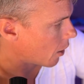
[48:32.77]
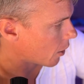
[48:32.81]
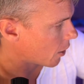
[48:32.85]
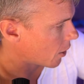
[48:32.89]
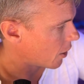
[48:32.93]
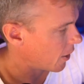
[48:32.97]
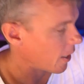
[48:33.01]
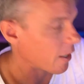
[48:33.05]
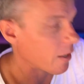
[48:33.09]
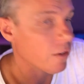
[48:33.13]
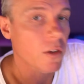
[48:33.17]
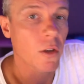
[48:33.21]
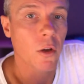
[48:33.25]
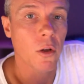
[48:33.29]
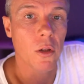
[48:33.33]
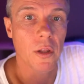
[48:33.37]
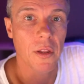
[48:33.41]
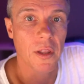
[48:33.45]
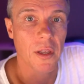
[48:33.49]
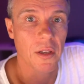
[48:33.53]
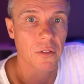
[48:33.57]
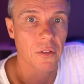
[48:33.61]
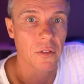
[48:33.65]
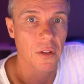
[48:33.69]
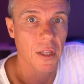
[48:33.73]
Connecting all of
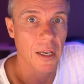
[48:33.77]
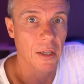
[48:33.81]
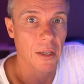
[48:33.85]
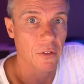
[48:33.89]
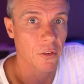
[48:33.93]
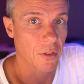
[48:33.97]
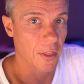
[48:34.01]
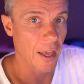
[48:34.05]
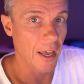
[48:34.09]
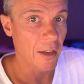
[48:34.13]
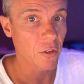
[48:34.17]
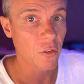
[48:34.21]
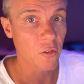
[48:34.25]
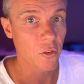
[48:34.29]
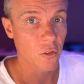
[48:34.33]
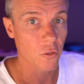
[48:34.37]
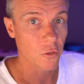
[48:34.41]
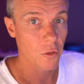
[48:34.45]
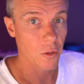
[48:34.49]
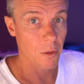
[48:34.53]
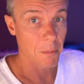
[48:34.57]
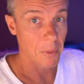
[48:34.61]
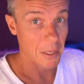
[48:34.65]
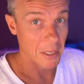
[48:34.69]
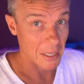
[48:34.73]
these things. That's
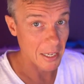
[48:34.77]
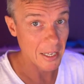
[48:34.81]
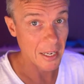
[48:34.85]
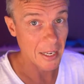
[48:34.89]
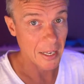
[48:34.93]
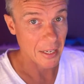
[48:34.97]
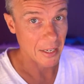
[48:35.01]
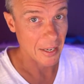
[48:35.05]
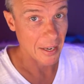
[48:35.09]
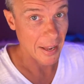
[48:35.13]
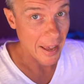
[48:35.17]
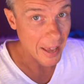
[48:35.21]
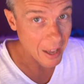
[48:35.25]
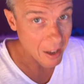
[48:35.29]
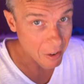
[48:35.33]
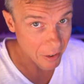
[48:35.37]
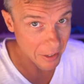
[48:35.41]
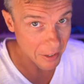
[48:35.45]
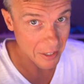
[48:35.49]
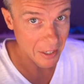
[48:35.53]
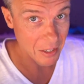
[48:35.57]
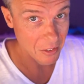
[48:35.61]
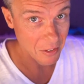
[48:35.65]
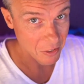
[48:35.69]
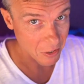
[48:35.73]
just the beginning. Now I
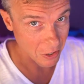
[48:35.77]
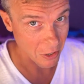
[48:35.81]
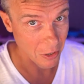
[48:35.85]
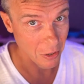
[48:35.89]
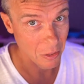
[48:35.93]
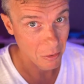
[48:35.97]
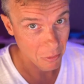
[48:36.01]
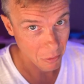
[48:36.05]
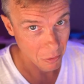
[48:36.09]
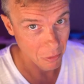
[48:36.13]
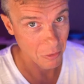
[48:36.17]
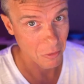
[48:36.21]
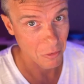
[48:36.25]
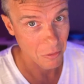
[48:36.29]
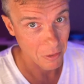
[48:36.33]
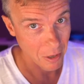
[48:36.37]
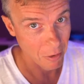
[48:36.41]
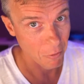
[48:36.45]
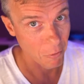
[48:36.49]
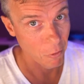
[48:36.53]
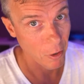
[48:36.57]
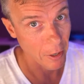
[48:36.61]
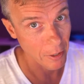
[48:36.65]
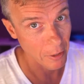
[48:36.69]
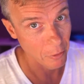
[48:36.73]
need to go through and
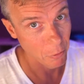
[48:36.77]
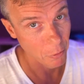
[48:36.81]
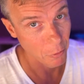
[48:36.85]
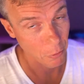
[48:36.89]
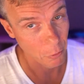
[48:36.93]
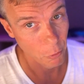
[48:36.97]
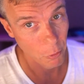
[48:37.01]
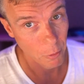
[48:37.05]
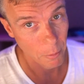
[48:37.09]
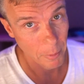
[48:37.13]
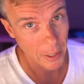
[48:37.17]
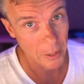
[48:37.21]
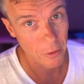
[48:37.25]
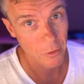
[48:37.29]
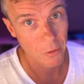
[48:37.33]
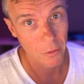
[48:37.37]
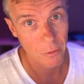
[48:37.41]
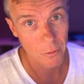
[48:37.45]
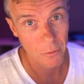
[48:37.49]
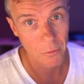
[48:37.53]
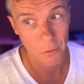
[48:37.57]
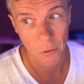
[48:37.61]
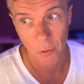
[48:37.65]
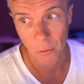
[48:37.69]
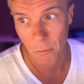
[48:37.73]
start writing all the
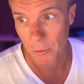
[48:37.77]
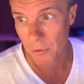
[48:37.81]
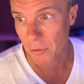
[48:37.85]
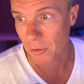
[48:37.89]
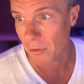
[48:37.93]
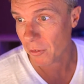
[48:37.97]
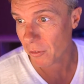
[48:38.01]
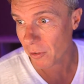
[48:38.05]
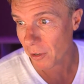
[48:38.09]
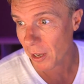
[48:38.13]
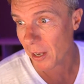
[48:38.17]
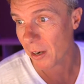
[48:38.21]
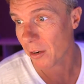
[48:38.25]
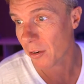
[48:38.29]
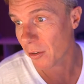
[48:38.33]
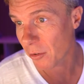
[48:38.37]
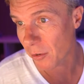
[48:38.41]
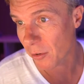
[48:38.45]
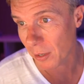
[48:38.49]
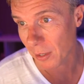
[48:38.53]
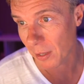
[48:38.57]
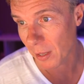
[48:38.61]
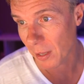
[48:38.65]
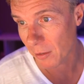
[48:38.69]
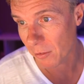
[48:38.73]
automations for it, which I started
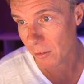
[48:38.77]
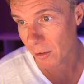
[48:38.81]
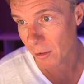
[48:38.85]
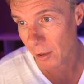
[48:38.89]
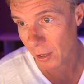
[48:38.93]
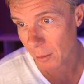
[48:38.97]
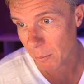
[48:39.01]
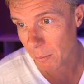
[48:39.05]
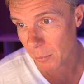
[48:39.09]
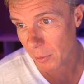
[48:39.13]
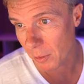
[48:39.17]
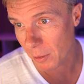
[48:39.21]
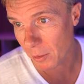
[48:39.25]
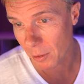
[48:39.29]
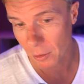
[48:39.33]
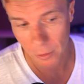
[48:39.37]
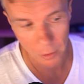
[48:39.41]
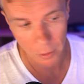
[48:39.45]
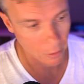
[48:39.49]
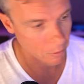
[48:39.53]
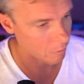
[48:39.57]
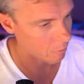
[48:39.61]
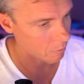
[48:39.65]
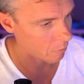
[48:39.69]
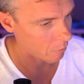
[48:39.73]
doing last night, but then I
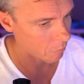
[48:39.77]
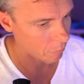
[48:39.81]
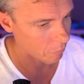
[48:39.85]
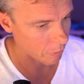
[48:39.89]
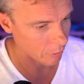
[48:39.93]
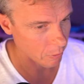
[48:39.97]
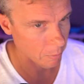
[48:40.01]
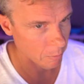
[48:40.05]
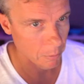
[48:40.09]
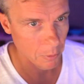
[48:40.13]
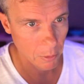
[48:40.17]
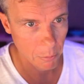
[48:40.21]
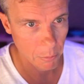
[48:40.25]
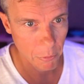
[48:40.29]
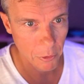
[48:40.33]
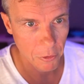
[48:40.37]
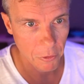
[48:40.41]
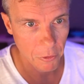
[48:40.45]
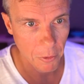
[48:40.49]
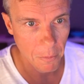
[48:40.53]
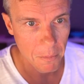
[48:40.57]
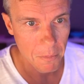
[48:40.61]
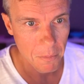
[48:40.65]
got distracted by the printer.